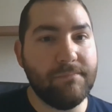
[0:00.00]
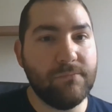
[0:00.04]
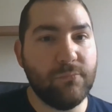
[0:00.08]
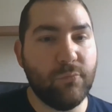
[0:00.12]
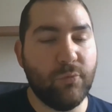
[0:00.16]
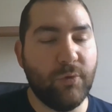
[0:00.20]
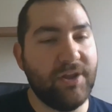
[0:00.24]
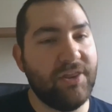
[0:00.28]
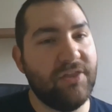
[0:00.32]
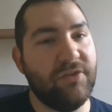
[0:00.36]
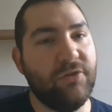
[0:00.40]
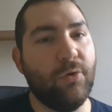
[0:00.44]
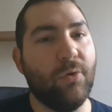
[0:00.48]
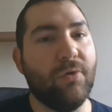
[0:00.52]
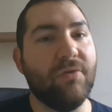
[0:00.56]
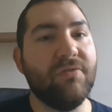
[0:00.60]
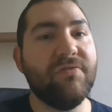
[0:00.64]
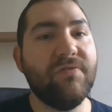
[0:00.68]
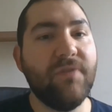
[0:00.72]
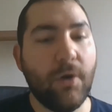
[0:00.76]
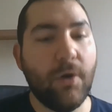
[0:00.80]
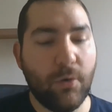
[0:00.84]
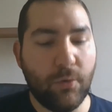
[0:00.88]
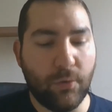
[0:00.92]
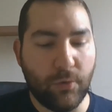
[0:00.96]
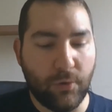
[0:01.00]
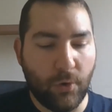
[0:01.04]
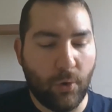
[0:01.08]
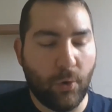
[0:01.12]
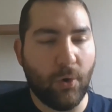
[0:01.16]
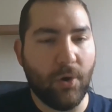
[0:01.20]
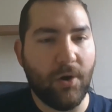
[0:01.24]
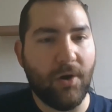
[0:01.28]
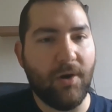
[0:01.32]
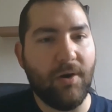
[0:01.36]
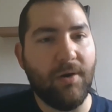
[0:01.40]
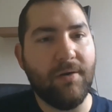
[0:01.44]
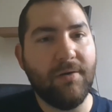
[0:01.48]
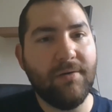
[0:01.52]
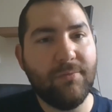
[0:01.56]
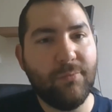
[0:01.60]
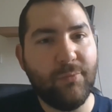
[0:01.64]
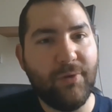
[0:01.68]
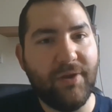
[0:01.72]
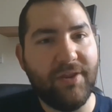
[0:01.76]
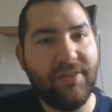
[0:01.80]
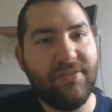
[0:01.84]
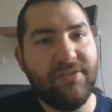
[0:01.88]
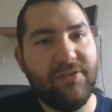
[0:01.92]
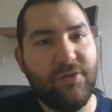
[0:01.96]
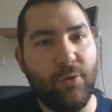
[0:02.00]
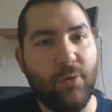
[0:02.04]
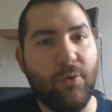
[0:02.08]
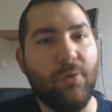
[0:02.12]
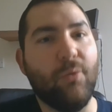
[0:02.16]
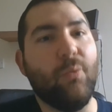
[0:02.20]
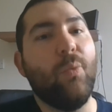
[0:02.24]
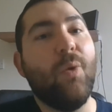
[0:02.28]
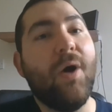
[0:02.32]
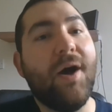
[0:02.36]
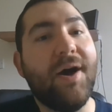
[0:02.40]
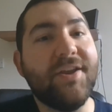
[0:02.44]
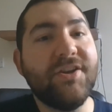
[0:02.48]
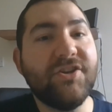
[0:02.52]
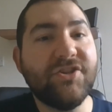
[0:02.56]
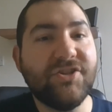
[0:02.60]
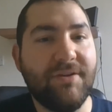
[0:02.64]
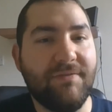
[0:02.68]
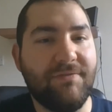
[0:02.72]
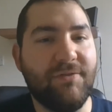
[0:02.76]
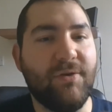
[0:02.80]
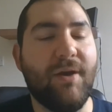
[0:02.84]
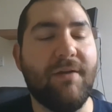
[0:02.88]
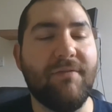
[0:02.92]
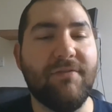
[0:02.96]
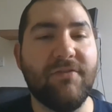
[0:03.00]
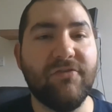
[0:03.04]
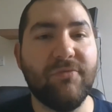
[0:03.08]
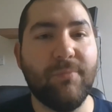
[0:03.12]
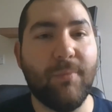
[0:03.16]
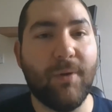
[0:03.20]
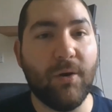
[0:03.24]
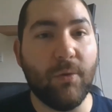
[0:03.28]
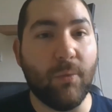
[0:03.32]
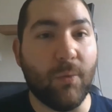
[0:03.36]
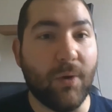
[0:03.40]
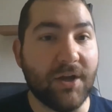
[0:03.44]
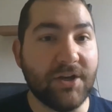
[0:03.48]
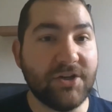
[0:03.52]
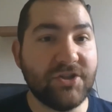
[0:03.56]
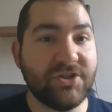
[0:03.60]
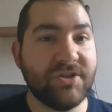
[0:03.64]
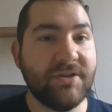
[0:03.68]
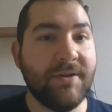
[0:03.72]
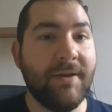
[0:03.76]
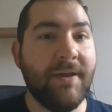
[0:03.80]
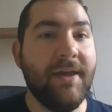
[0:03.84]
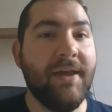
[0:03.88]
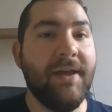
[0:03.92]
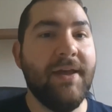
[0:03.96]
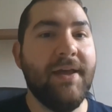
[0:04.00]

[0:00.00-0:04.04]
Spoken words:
with your phone or with your watch, if you have a smartwatch,